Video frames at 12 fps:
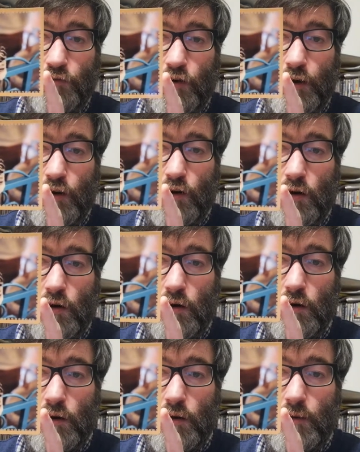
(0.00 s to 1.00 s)
for
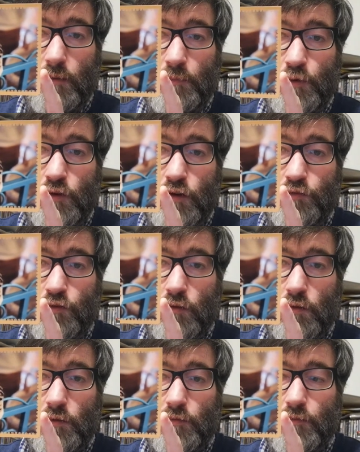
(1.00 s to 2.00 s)
your
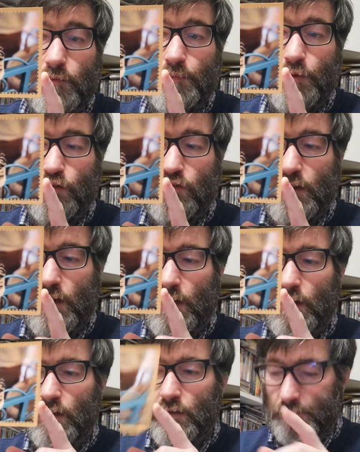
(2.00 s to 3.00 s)
beautiful
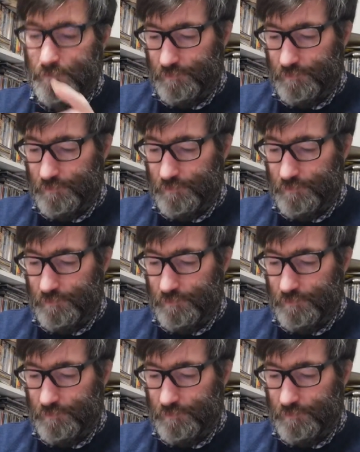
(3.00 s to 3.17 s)
postcard.